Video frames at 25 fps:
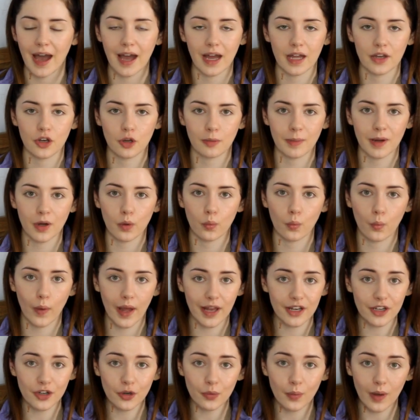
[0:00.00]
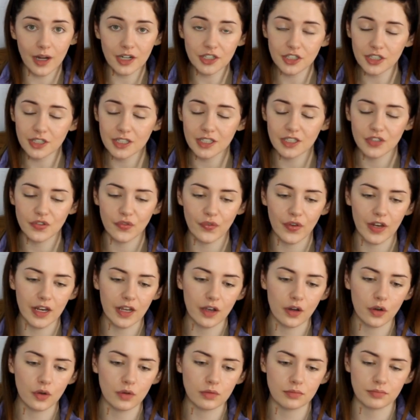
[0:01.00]
And no matter when you're watching this
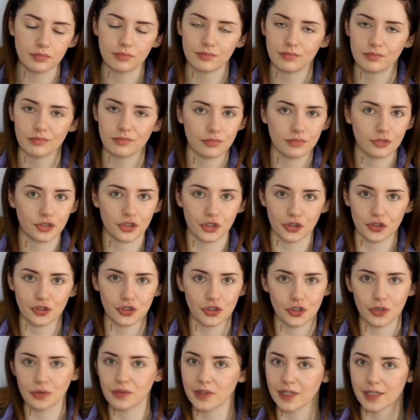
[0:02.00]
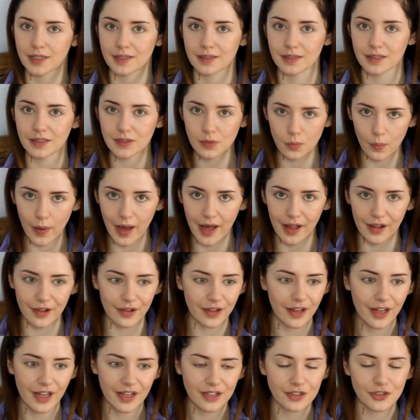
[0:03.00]
video, just do this as
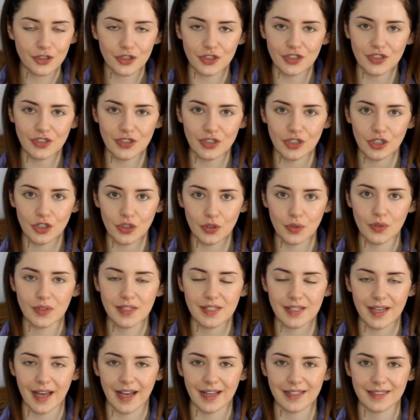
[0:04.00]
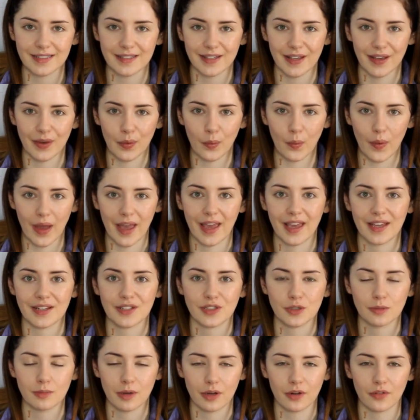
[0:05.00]
well. Just use it as a way
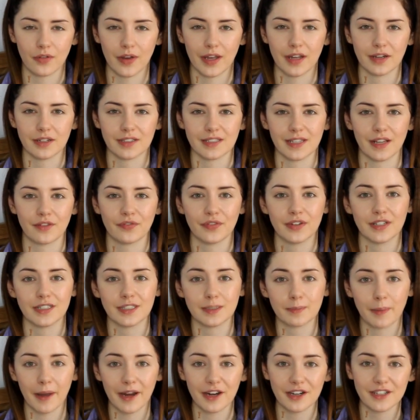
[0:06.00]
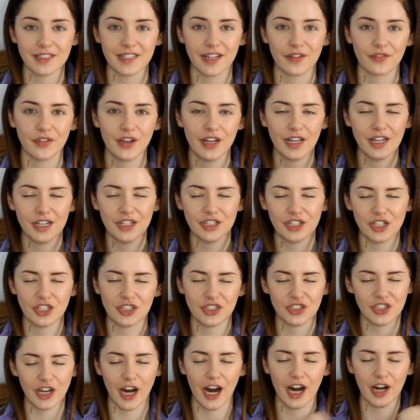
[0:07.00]
to motivate yourself and inspire yourself to
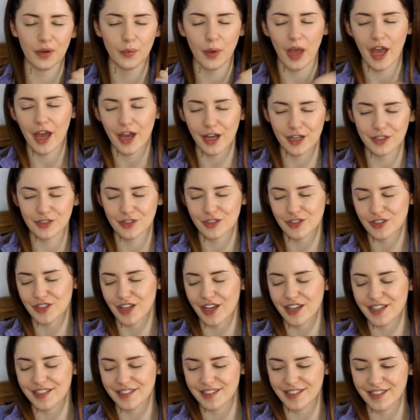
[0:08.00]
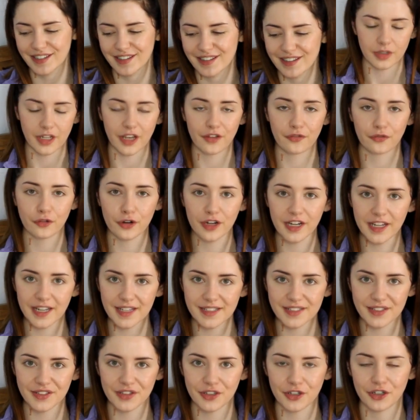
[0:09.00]
start exercising. If running
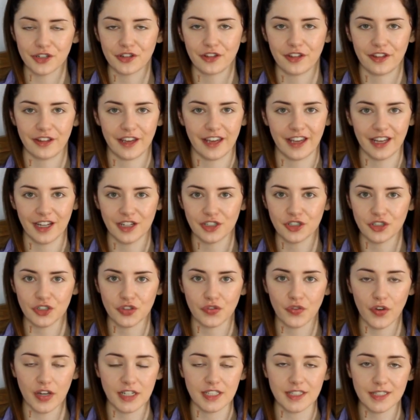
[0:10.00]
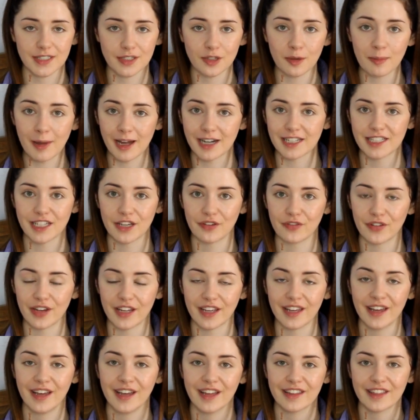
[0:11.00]
isn't your thing, just find some
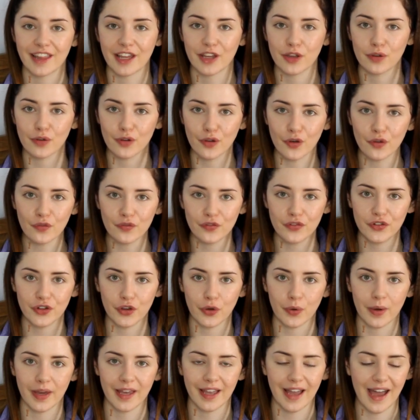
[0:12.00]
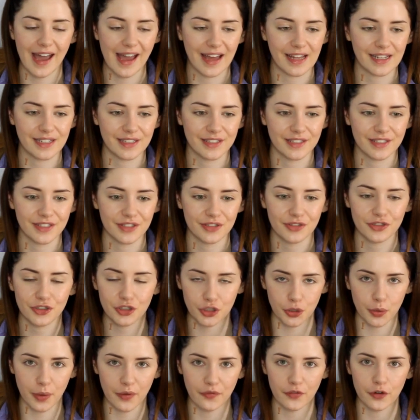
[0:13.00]
activity that you love doing and
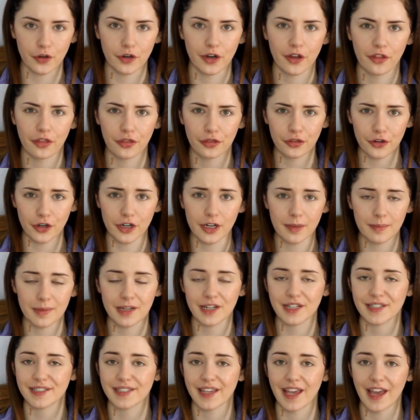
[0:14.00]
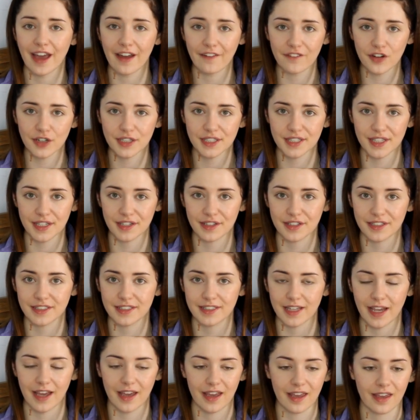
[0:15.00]
do it for 30 minutes every single
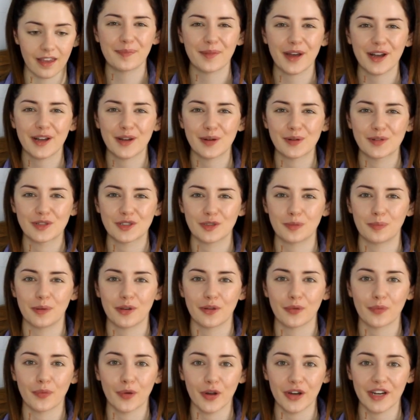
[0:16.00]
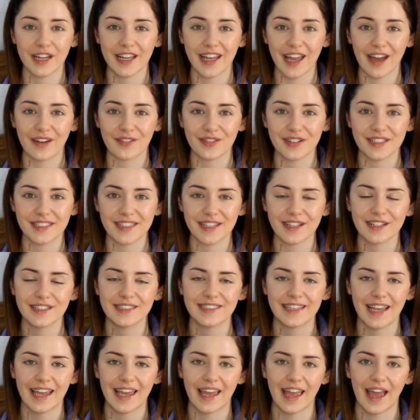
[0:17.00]
day. I'm not going to be running every
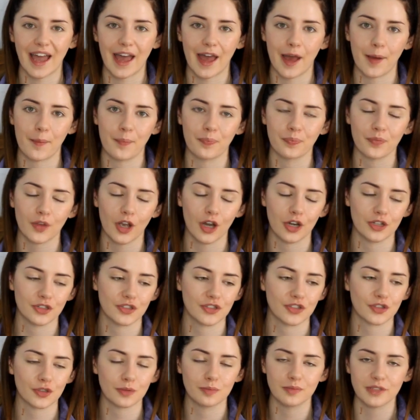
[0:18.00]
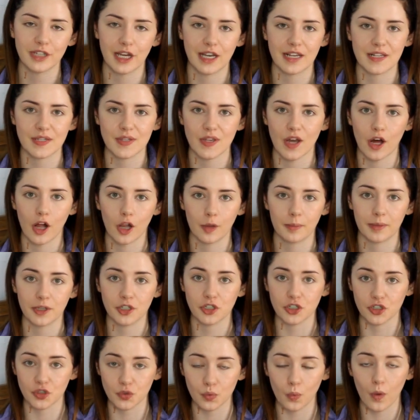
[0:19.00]
single day. On some days I'll
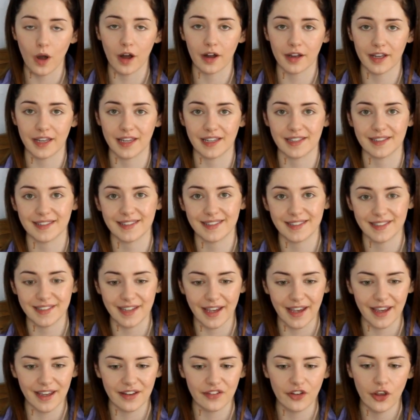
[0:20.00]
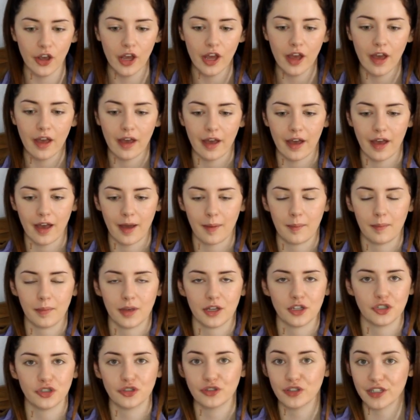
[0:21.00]
be just walking instead,
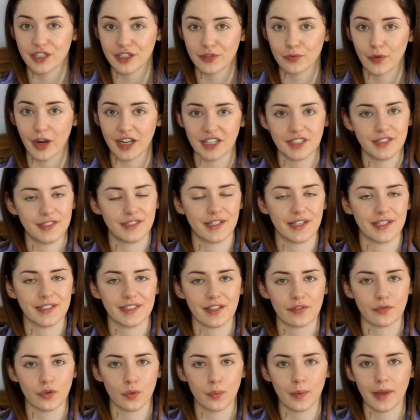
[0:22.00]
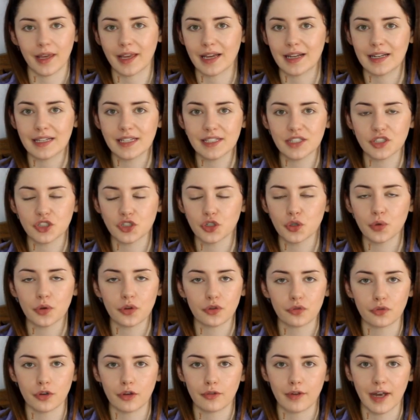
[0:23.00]
because you need rest days every week. At least 2
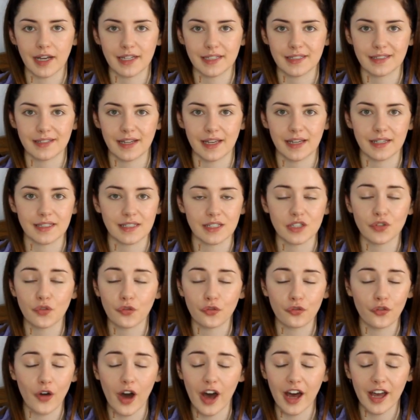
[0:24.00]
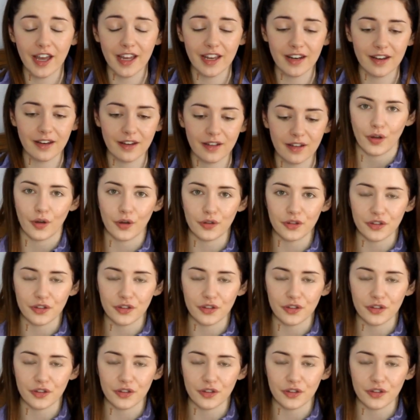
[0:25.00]
or 3 rest days is fine.